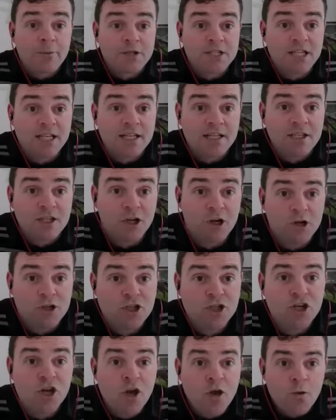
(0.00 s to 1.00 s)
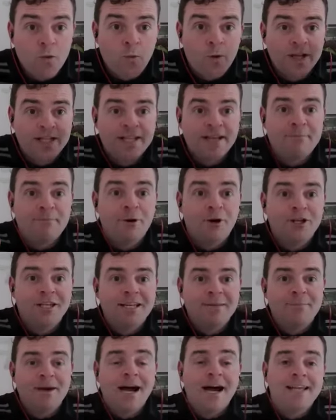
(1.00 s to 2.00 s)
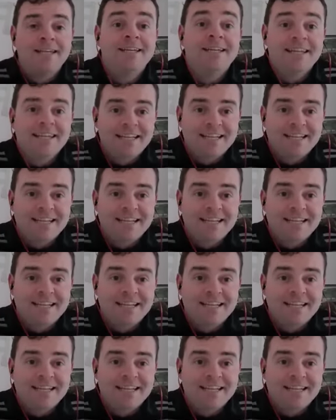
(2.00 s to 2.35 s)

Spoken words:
was in touch with the money man.